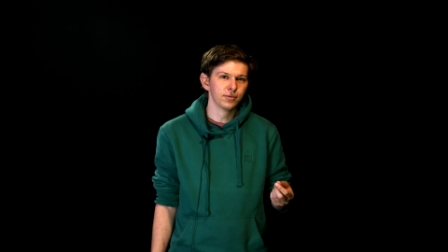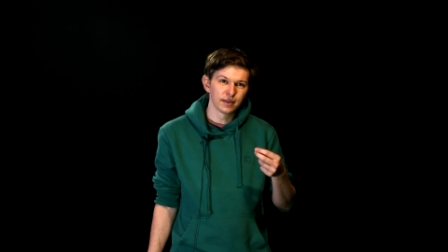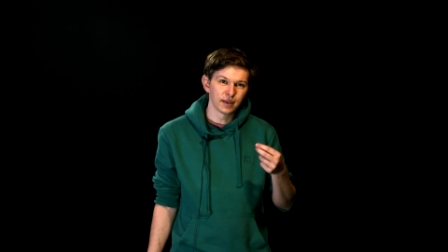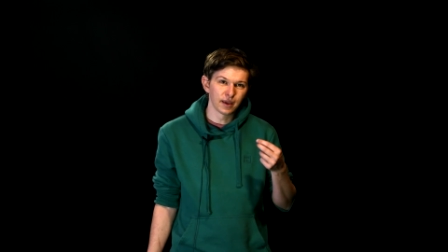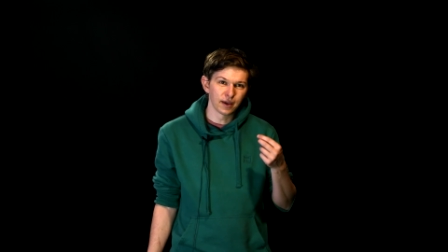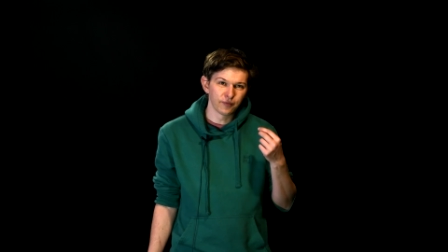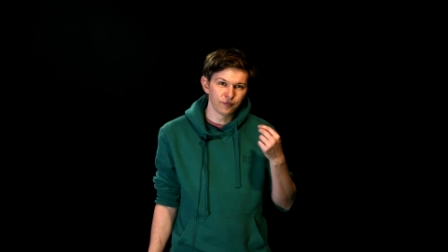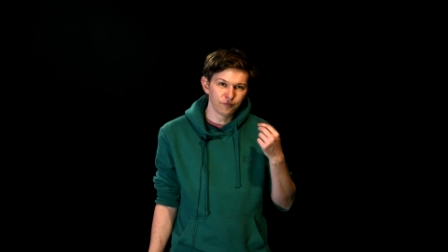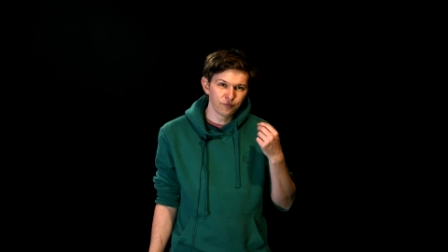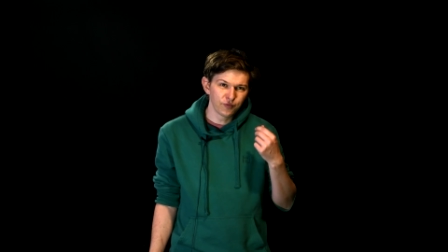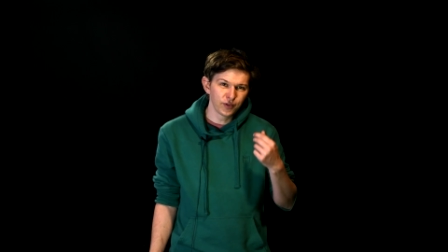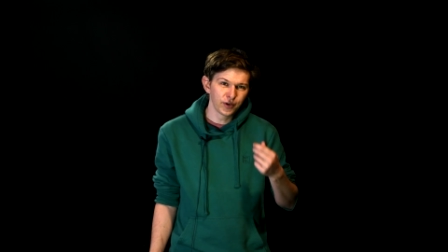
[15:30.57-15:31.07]

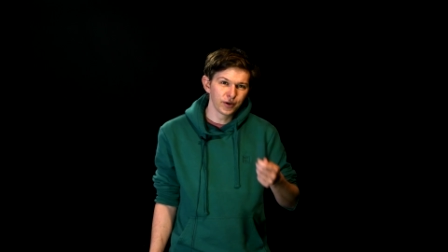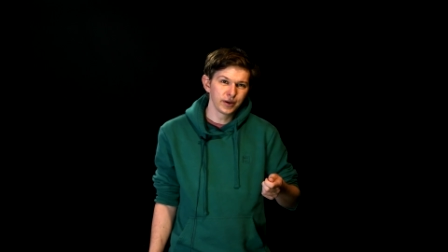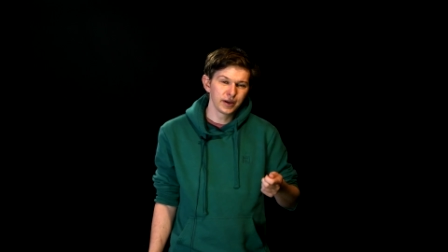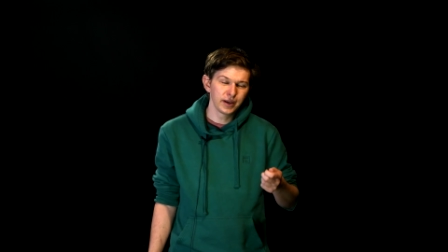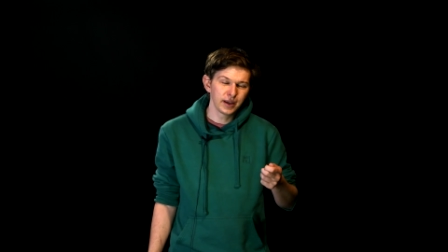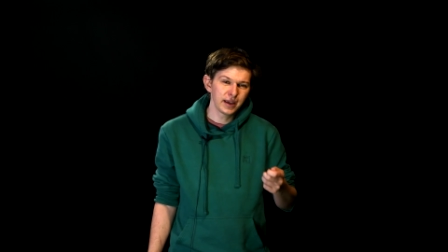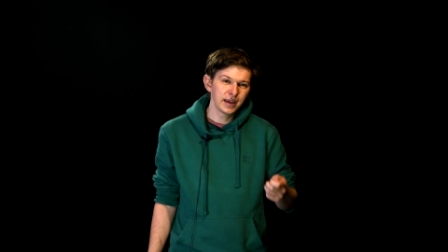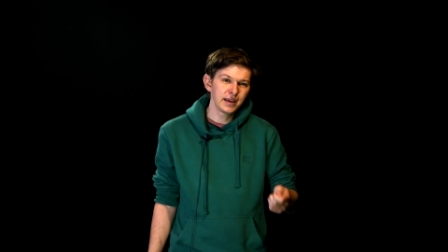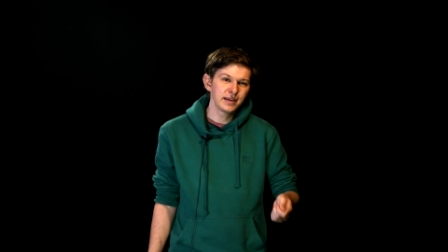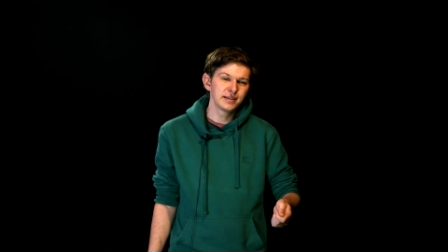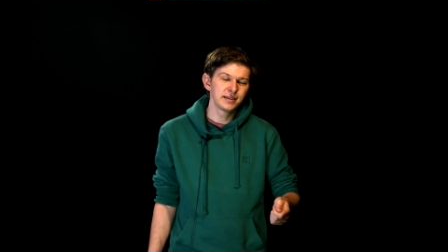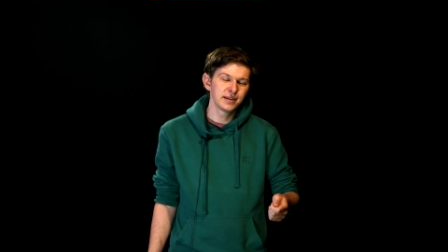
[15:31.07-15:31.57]
They're very
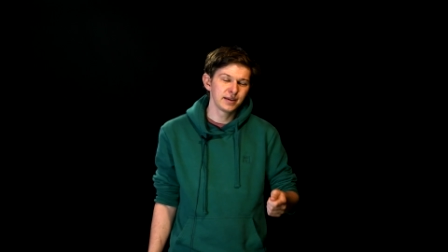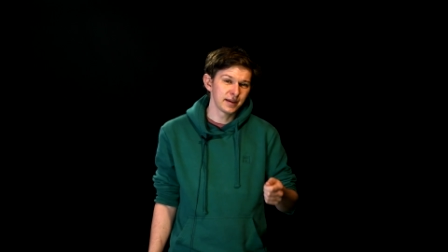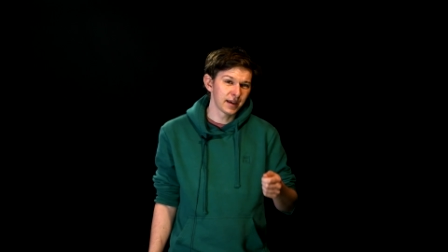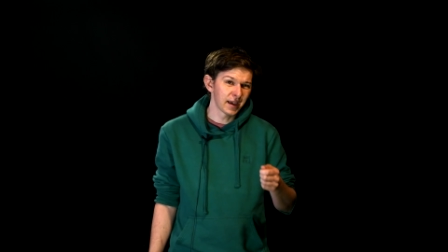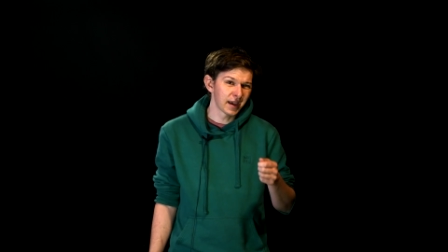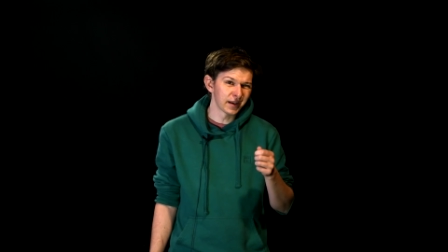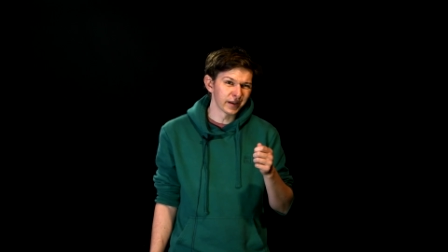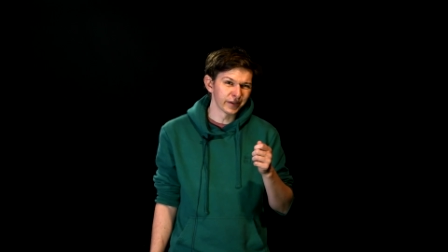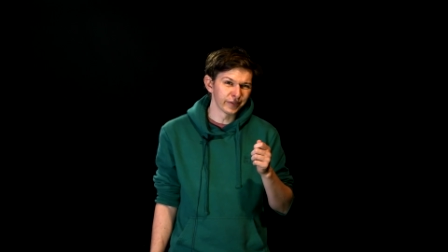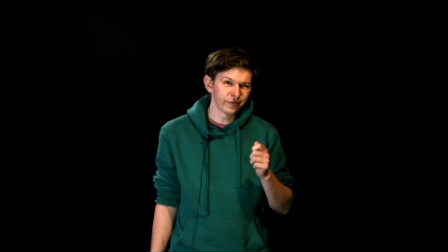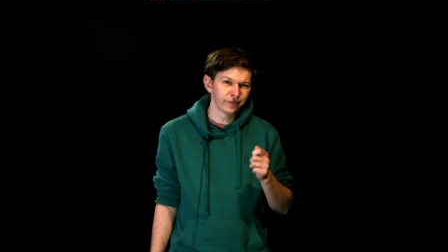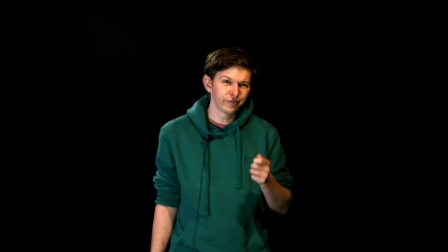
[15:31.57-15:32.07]
easy
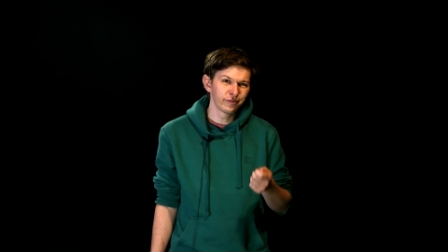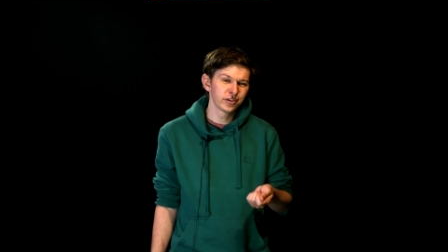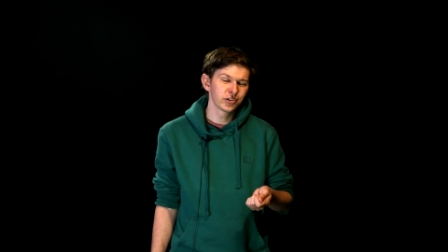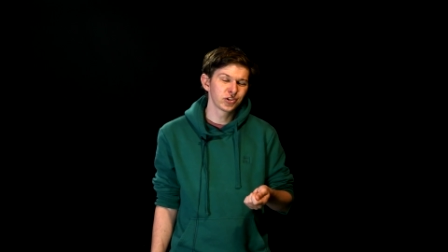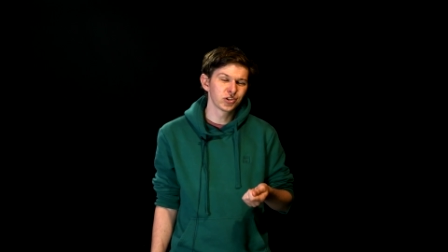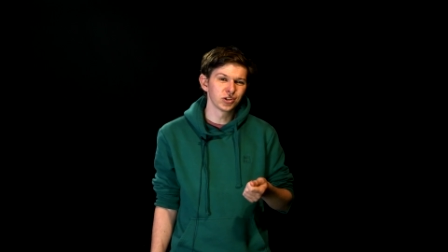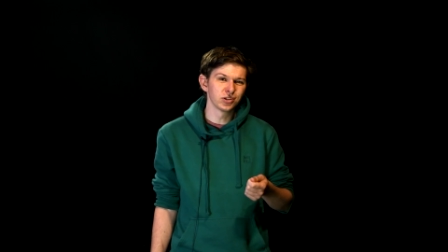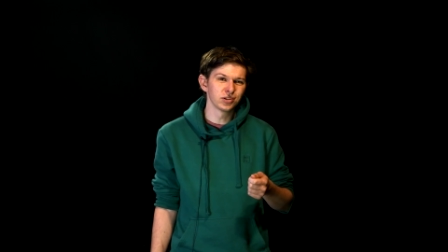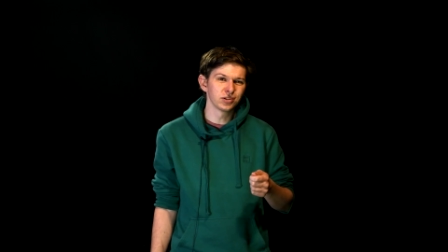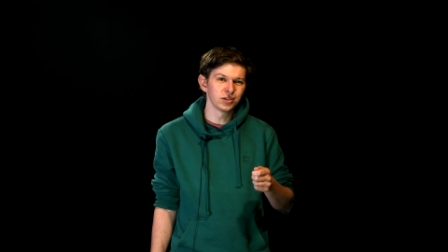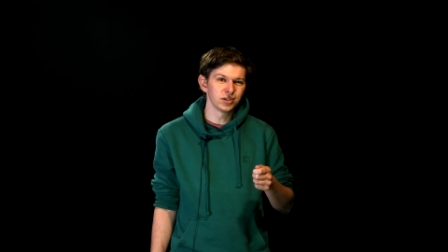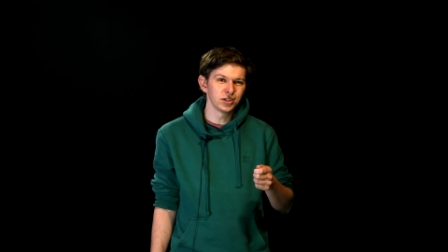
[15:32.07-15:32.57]
and
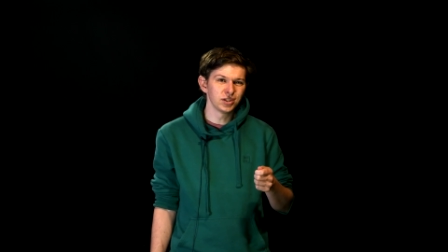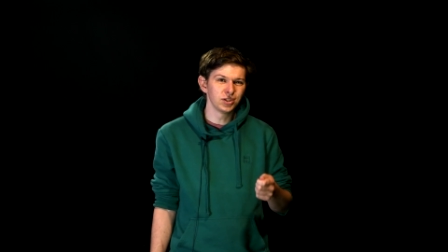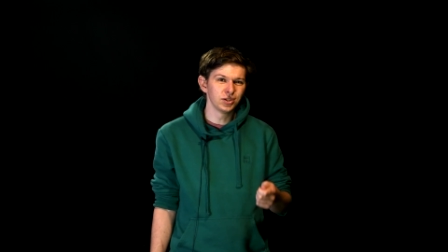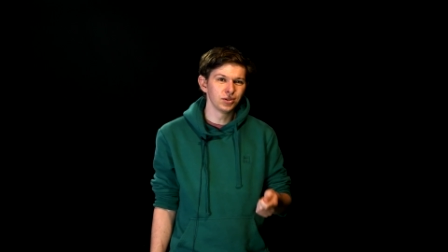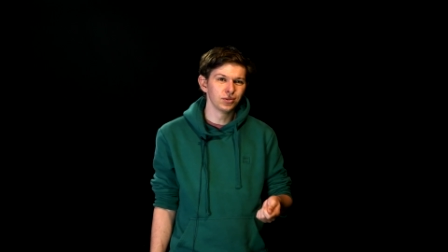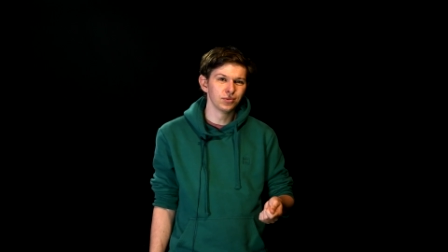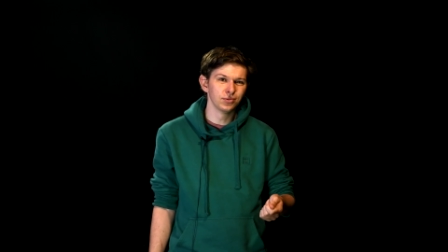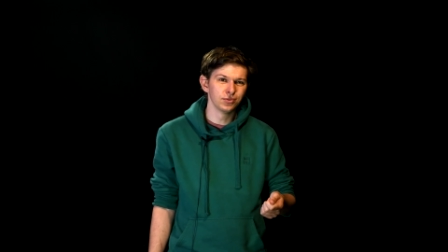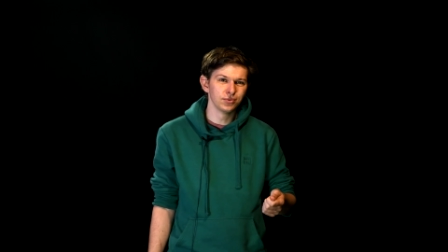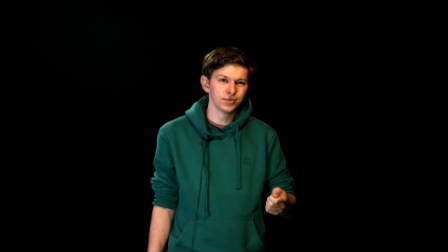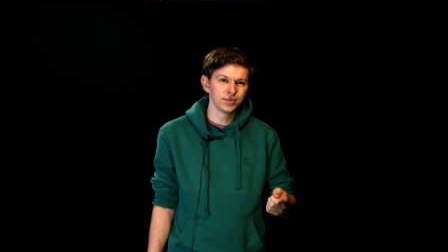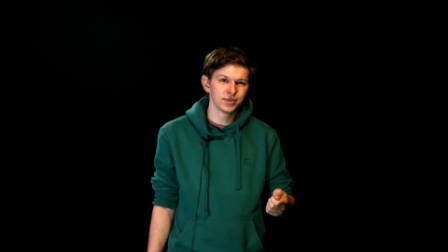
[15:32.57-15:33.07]
efficient to
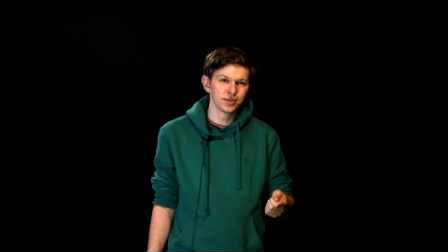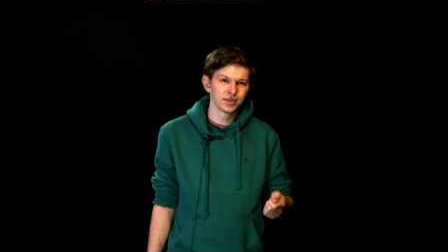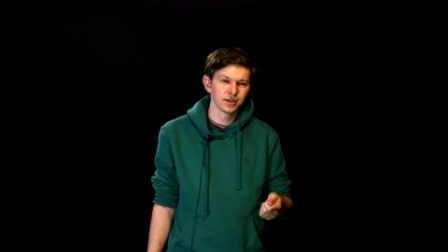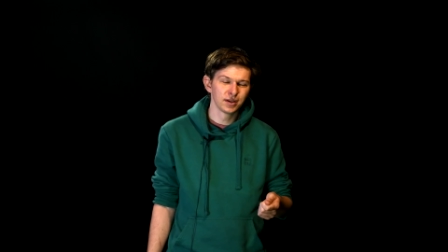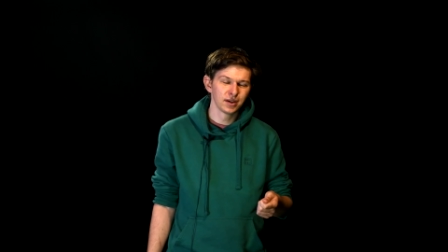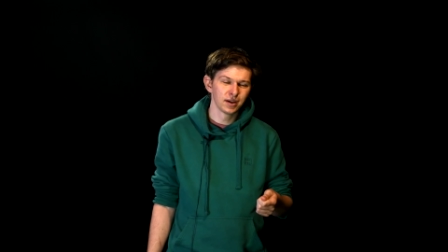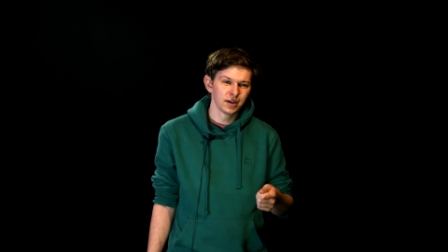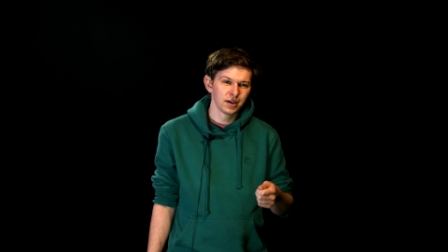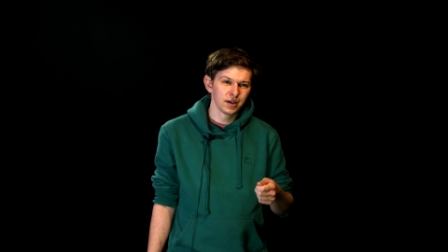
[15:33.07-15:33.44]
use